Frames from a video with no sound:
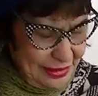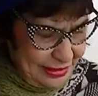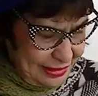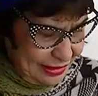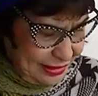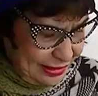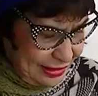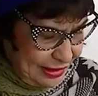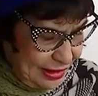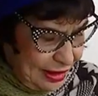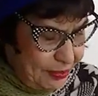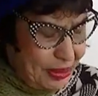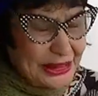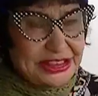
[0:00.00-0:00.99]

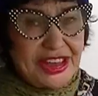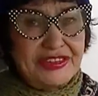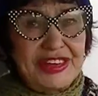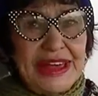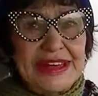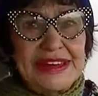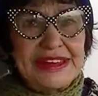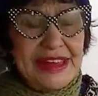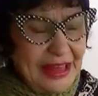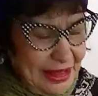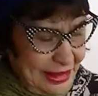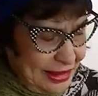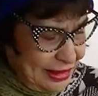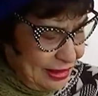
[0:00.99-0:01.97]
Pennsylvania?
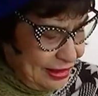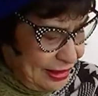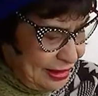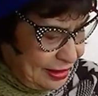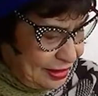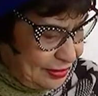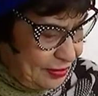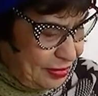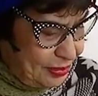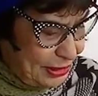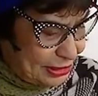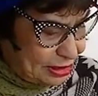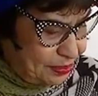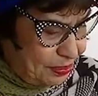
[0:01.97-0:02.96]
Pennsylvania.
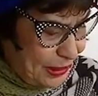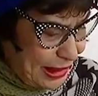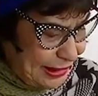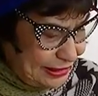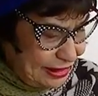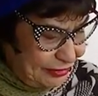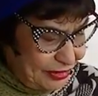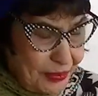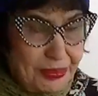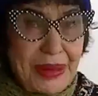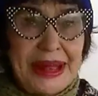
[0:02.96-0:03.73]
Miss Patty from